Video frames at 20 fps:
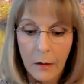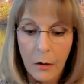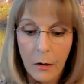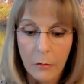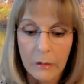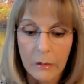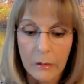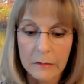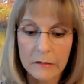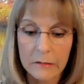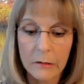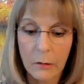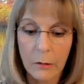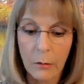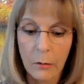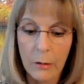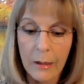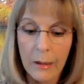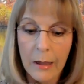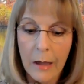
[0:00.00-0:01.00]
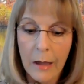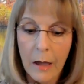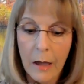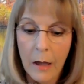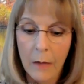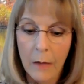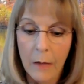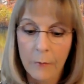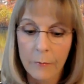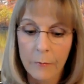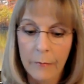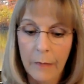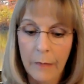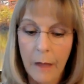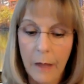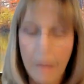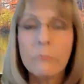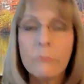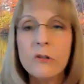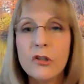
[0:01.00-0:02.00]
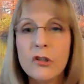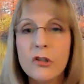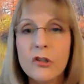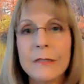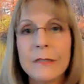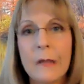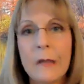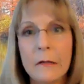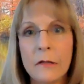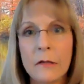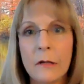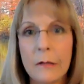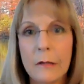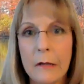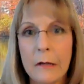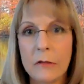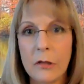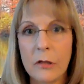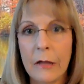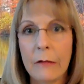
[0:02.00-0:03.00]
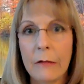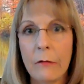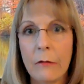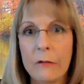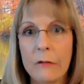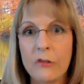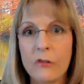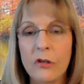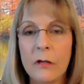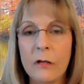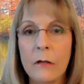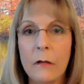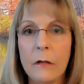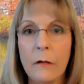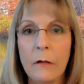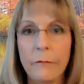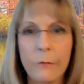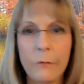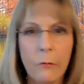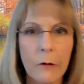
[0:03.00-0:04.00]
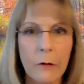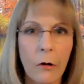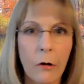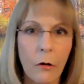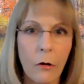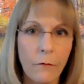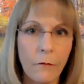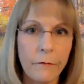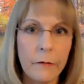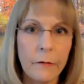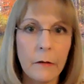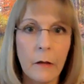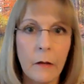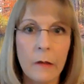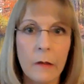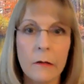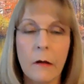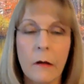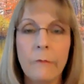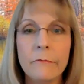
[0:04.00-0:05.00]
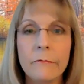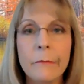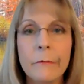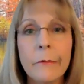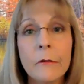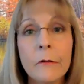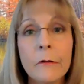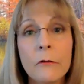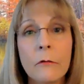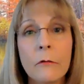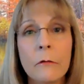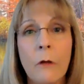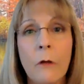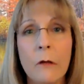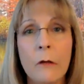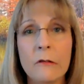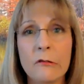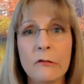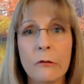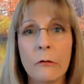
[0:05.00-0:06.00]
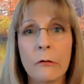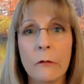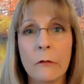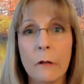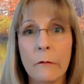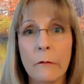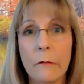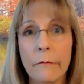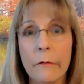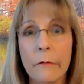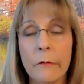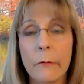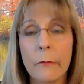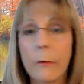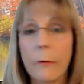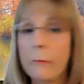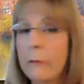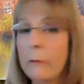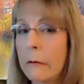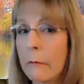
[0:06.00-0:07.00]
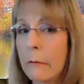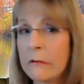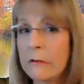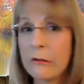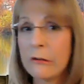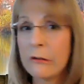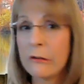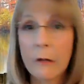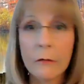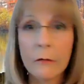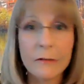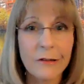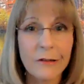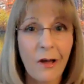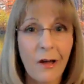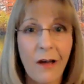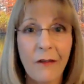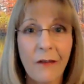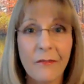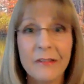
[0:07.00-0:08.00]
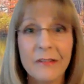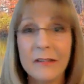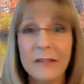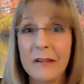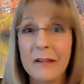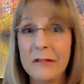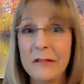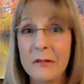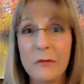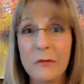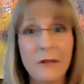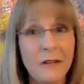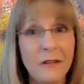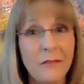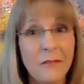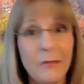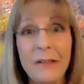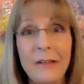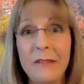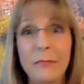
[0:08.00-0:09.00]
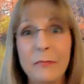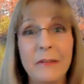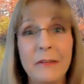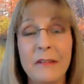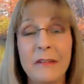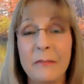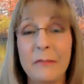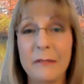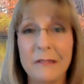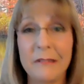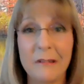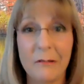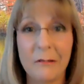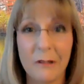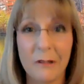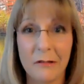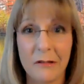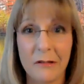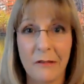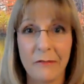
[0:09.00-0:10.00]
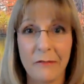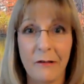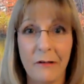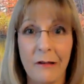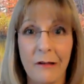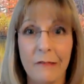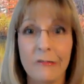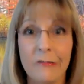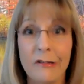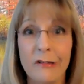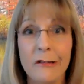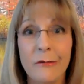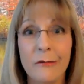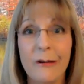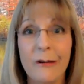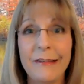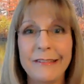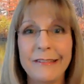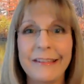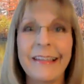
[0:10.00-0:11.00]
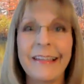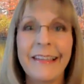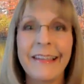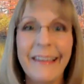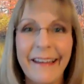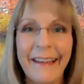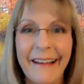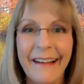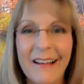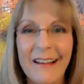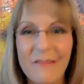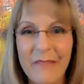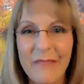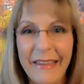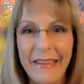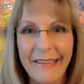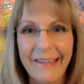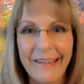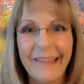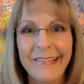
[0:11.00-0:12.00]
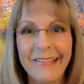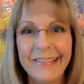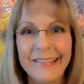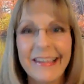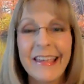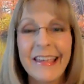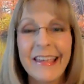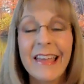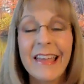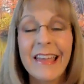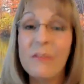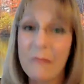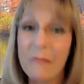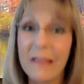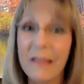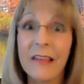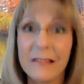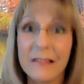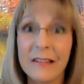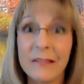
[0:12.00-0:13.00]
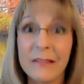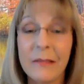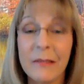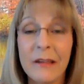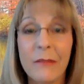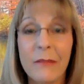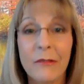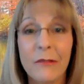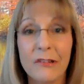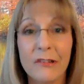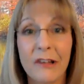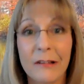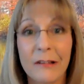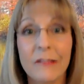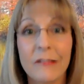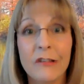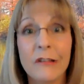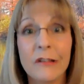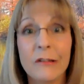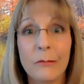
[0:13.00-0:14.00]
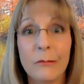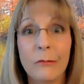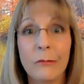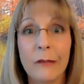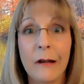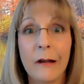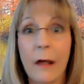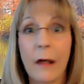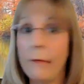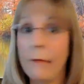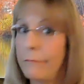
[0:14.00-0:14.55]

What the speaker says: Okay, so I would just say, again, to that question, if you at all feel uncomfortable, you're not sure, a little vulnerable, we don't want you closed off as an intuitive. Please, please, please don't close off your energy to us, because it does make it more challenging to read.